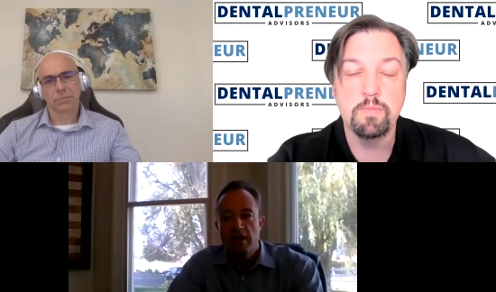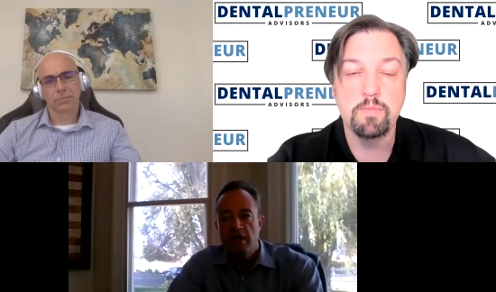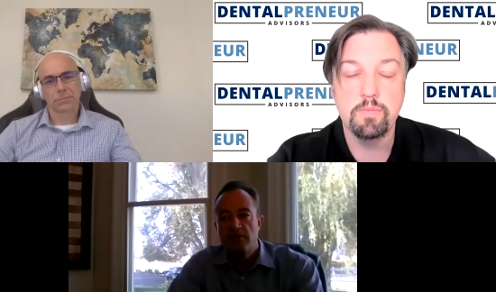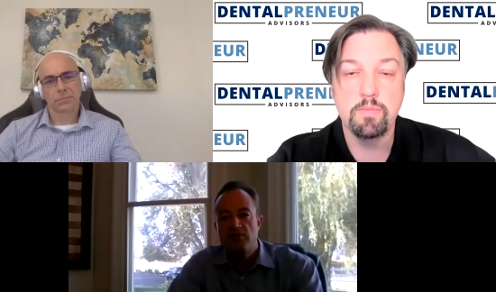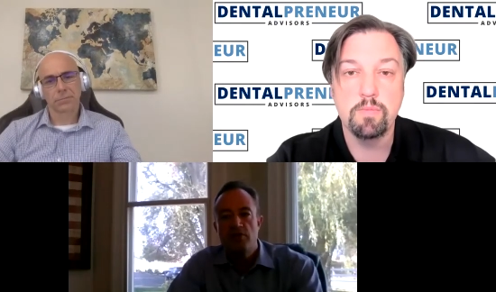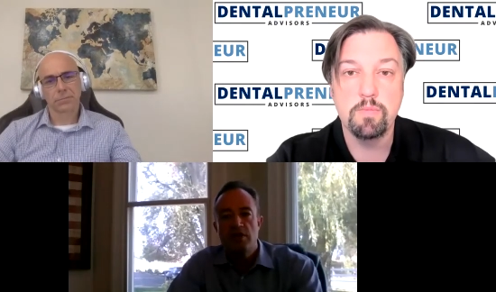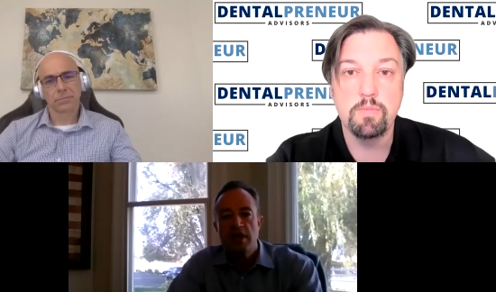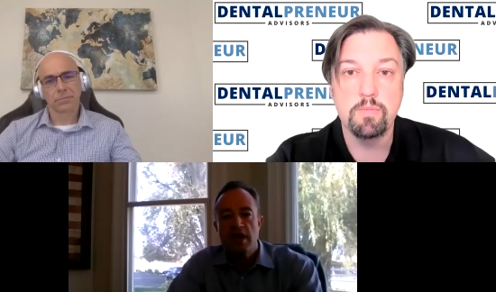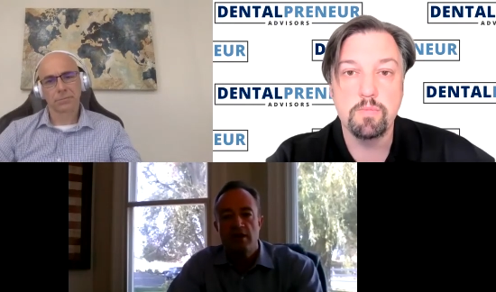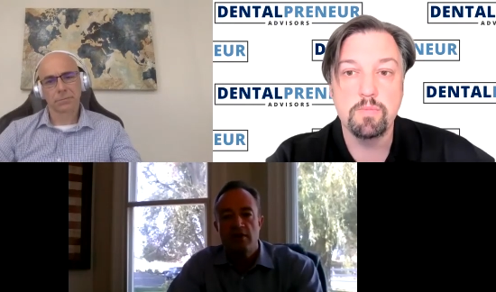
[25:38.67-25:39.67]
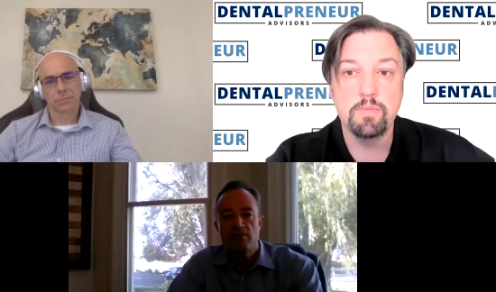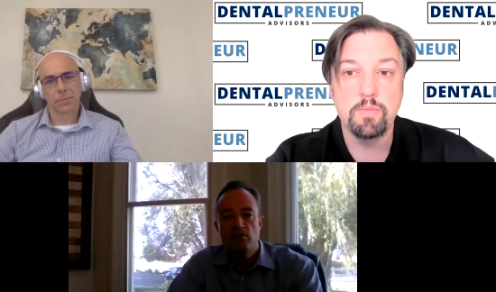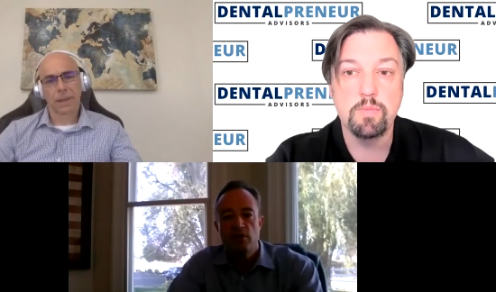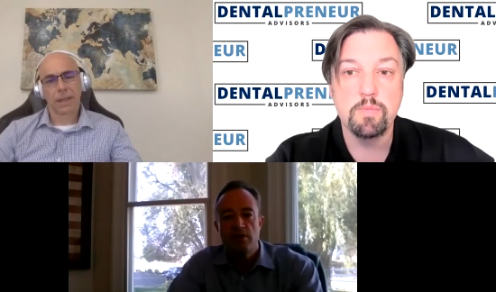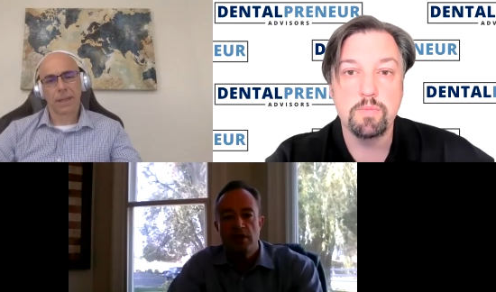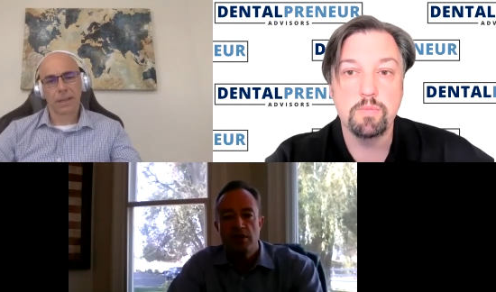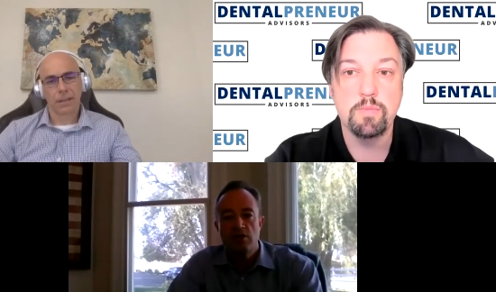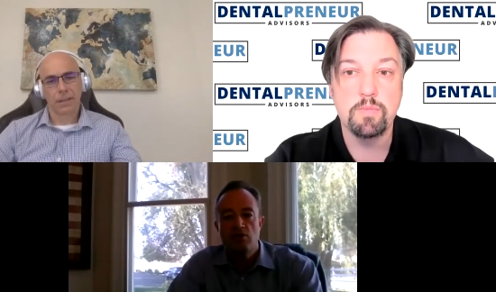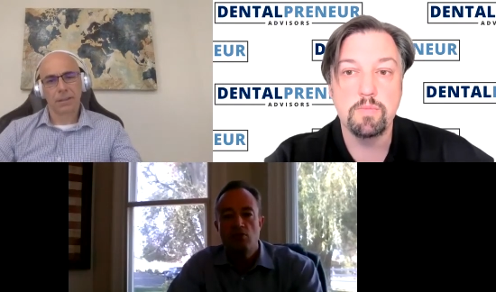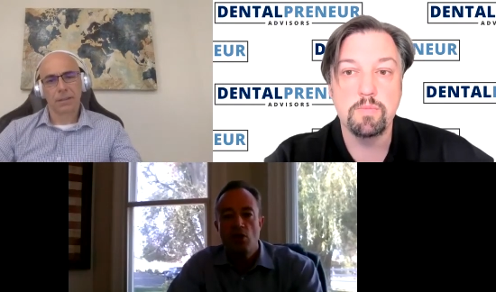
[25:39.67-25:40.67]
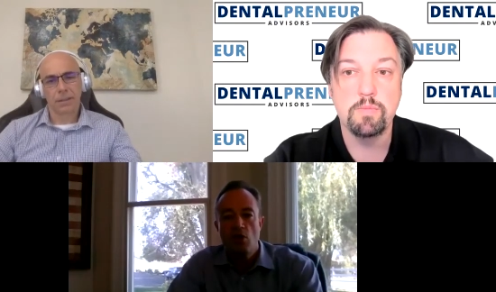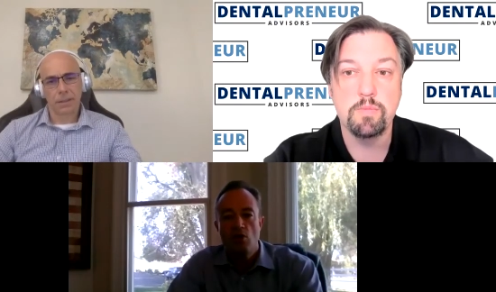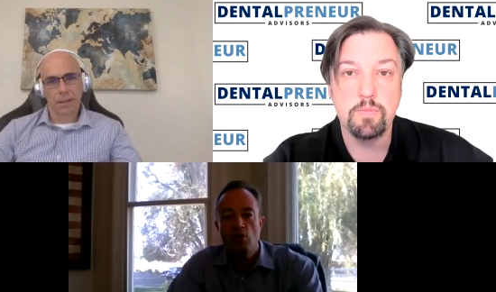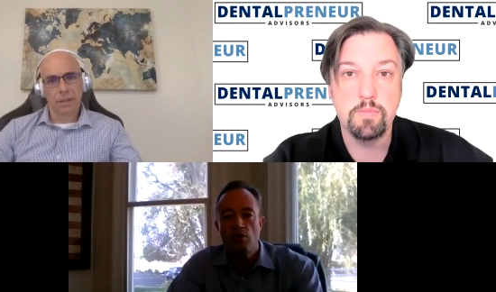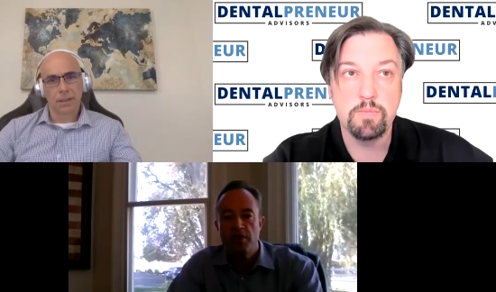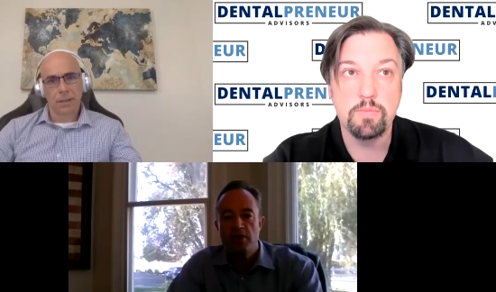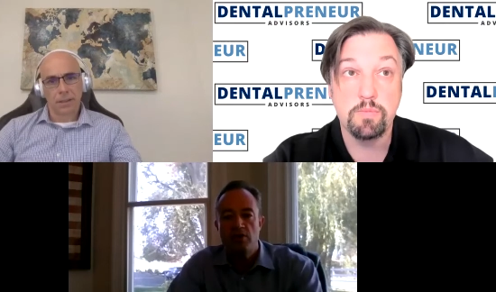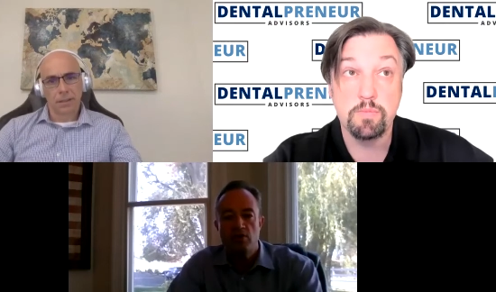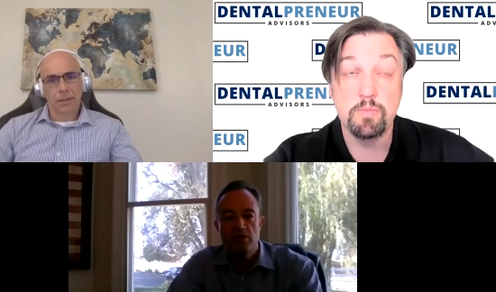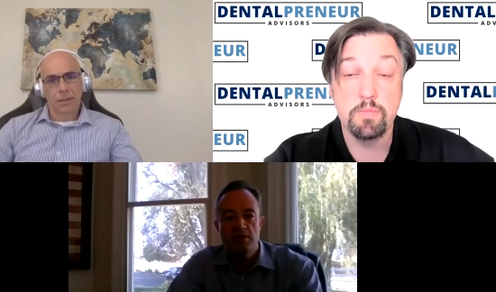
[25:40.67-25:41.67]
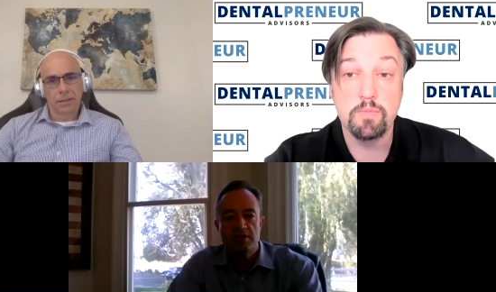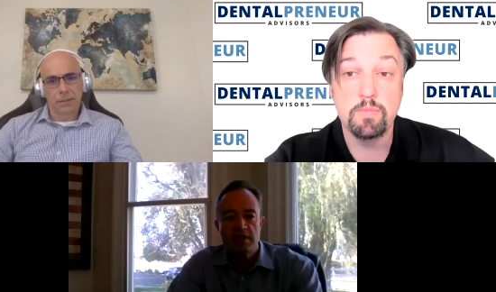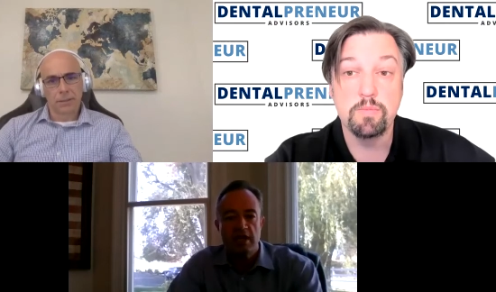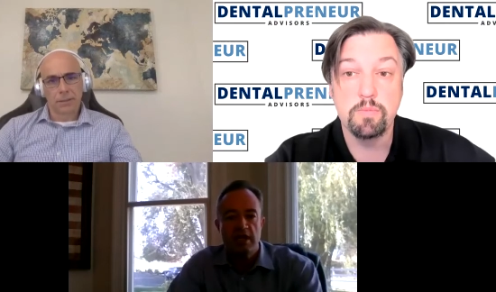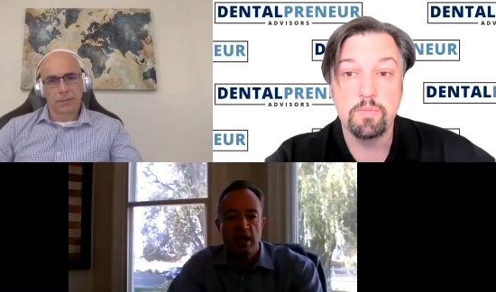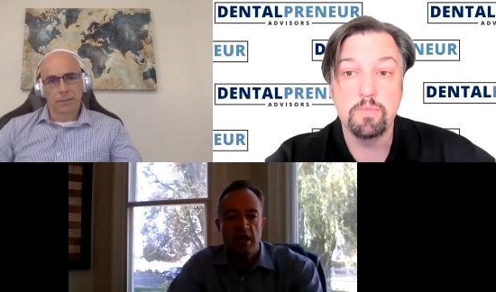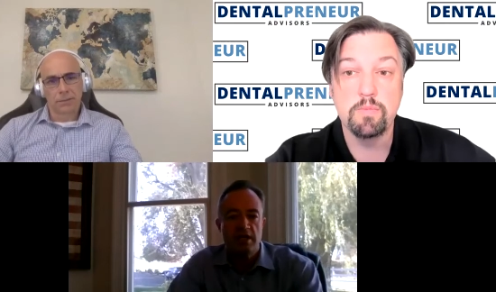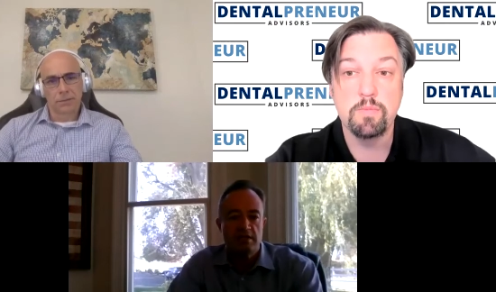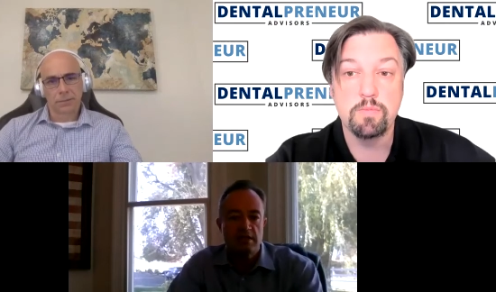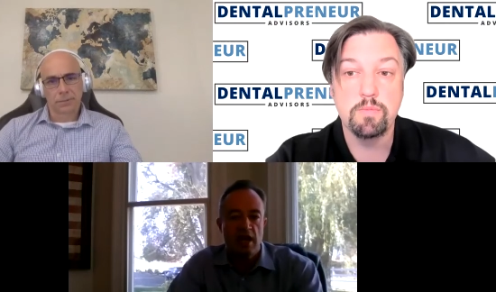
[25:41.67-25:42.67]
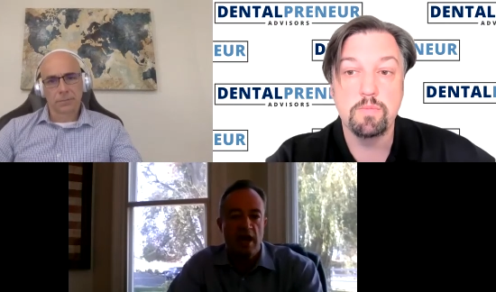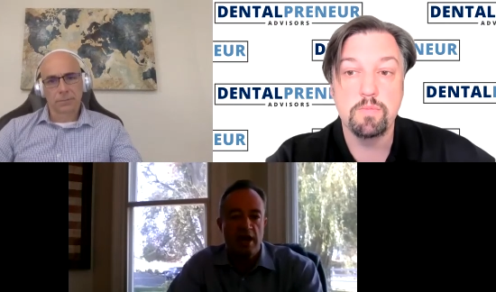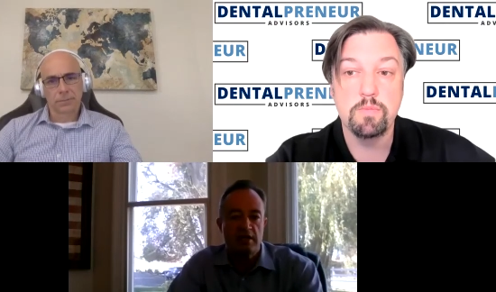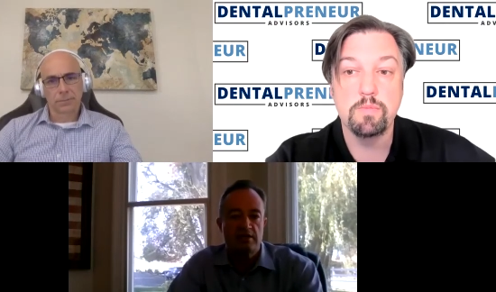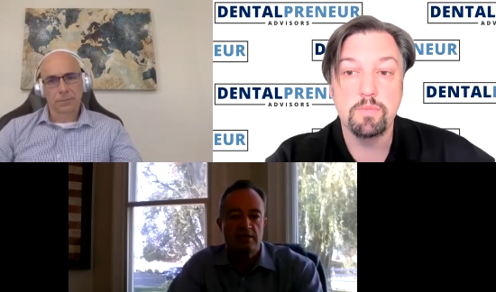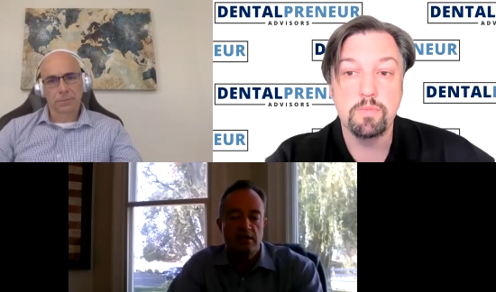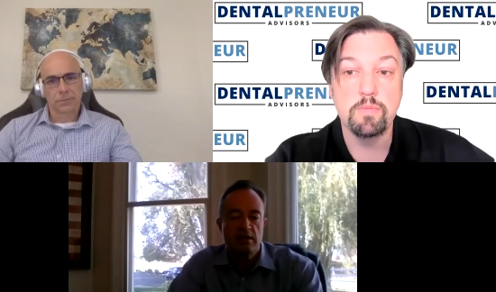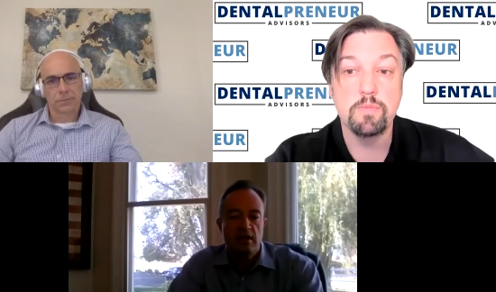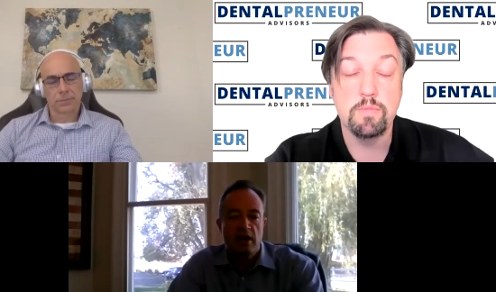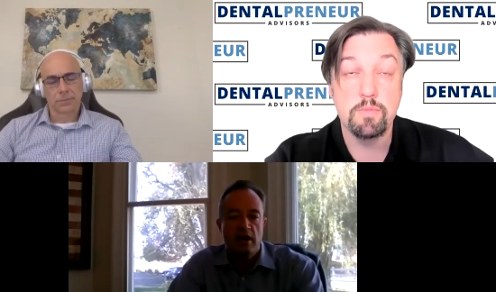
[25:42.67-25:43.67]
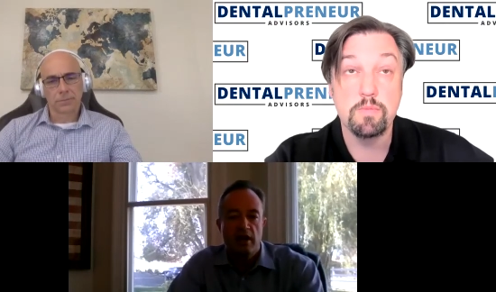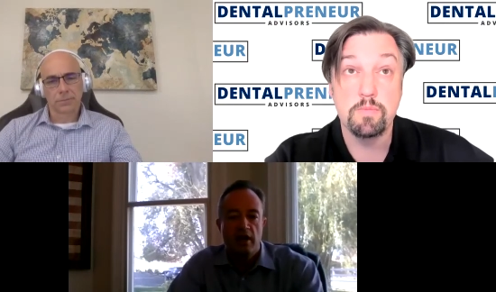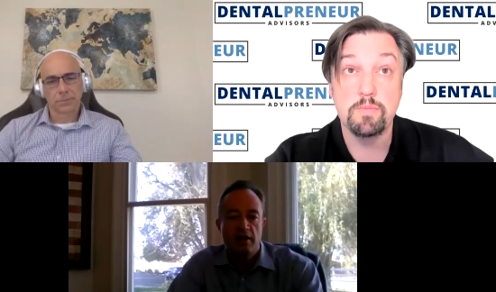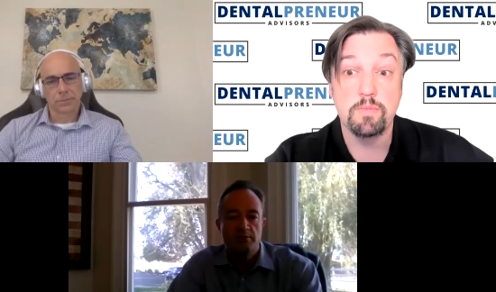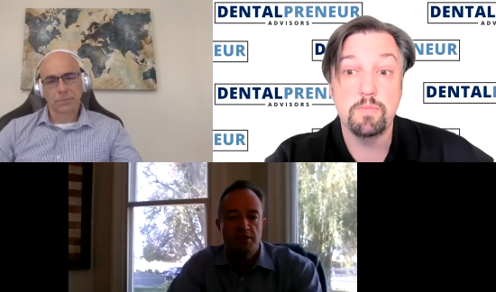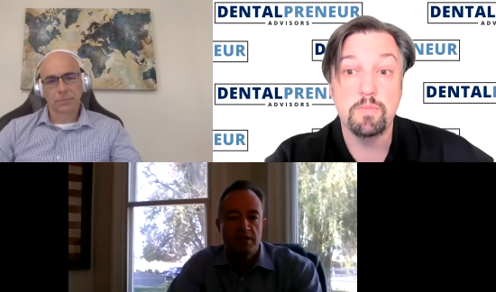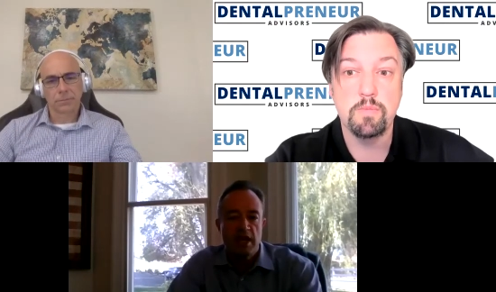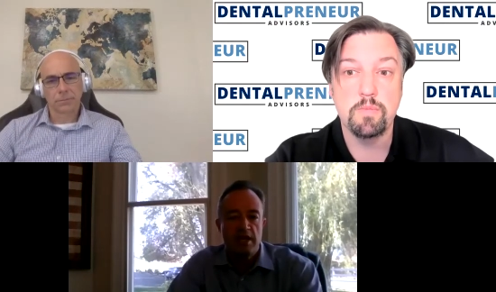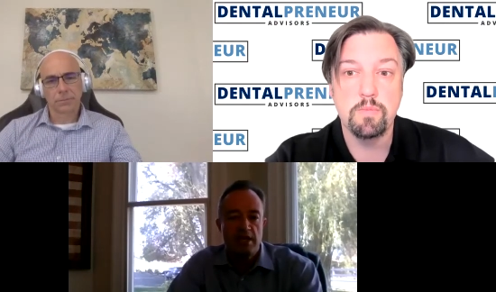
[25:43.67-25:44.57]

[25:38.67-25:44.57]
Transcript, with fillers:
Speaker 1: And if you're in California, you know that you're in the second highest tax um, state